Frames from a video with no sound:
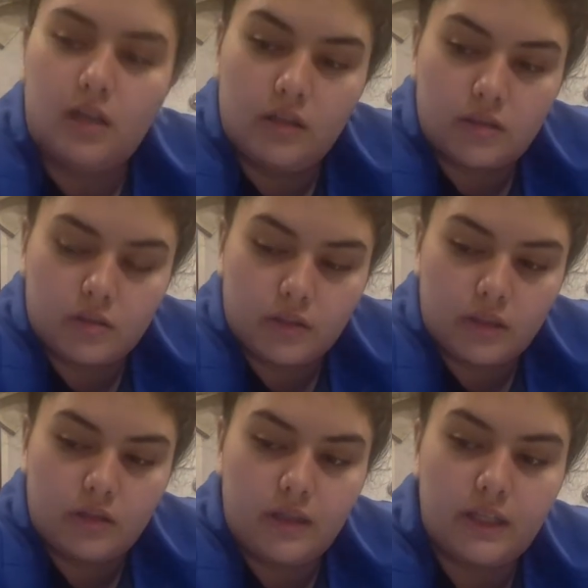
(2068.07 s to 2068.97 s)
So we're
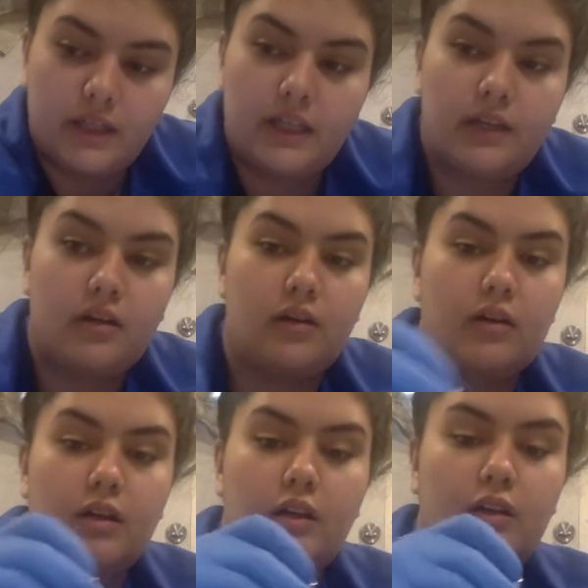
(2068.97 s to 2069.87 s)
going to go ahead and get
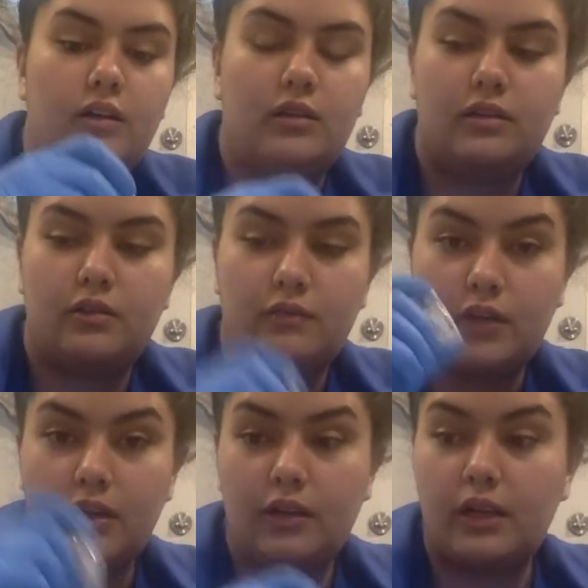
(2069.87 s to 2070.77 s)
our
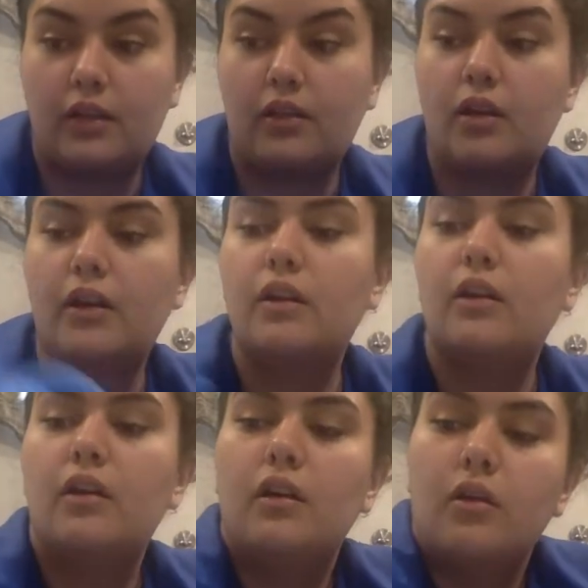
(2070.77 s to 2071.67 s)
vial out of the cart.
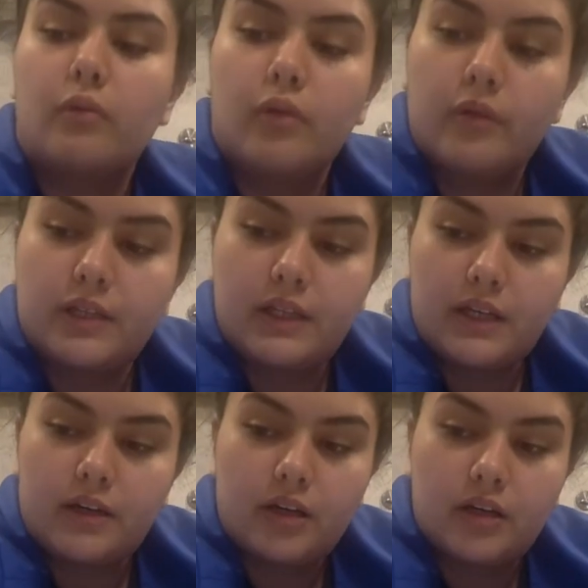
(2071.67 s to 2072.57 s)
We're going to
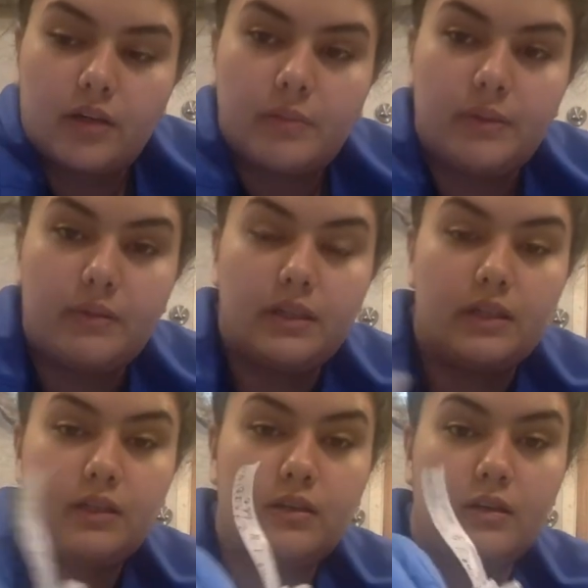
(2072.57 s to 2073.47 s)
get our
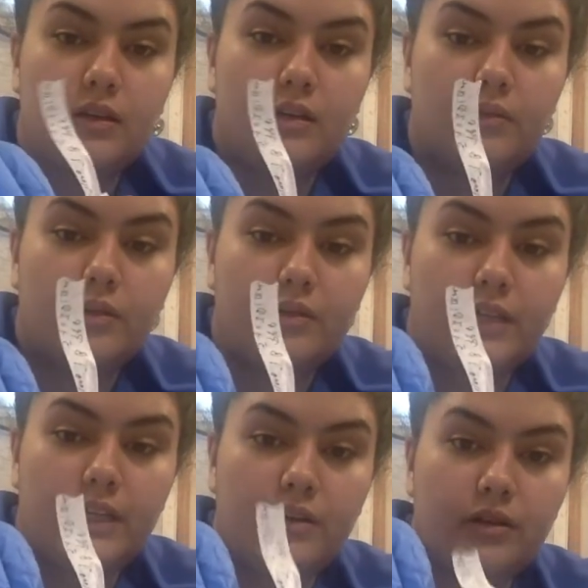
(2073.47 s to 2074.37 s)
PPD. We're going
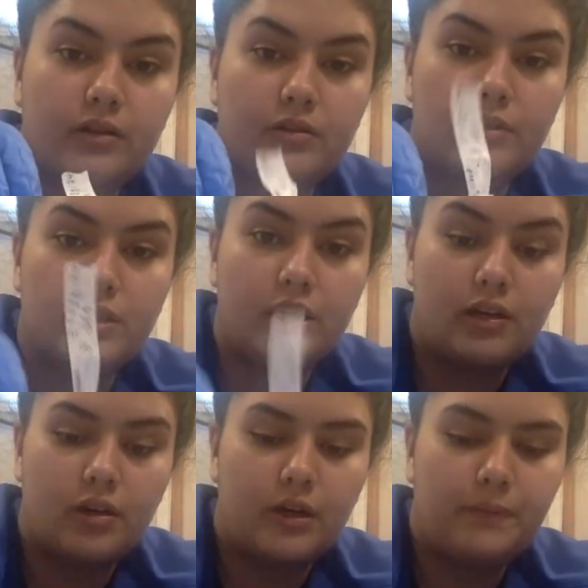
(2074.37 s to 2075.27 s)
to get our syringe out of
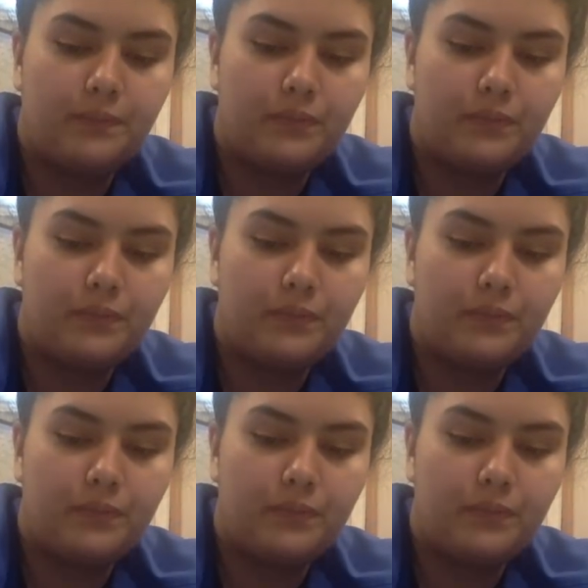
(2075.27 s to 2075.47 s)
the cart.